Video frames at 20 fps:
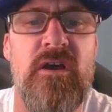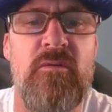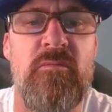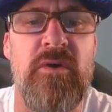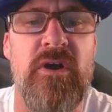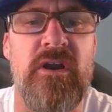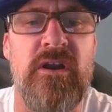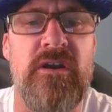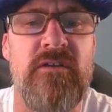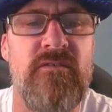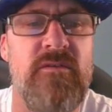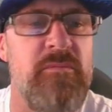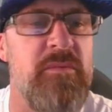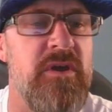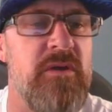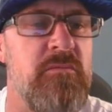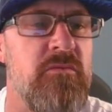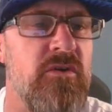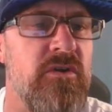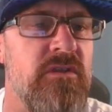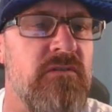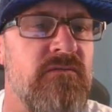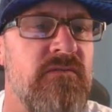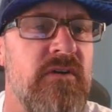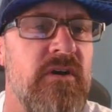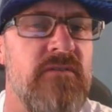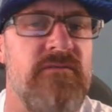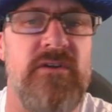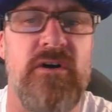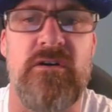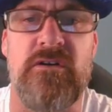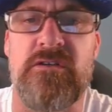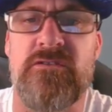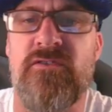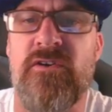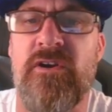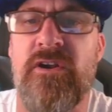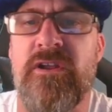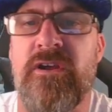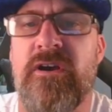but I never pay more than $5
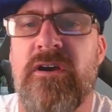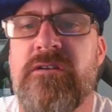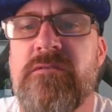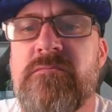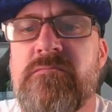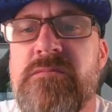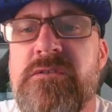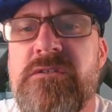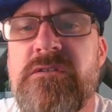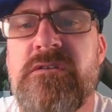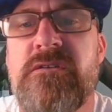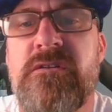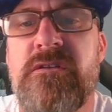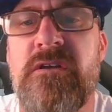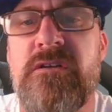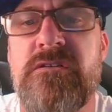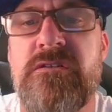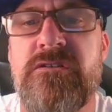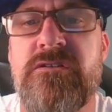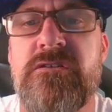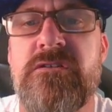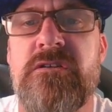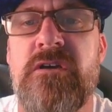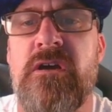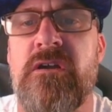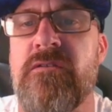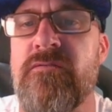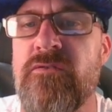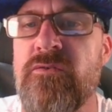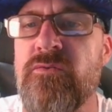for any items. That's just kind of a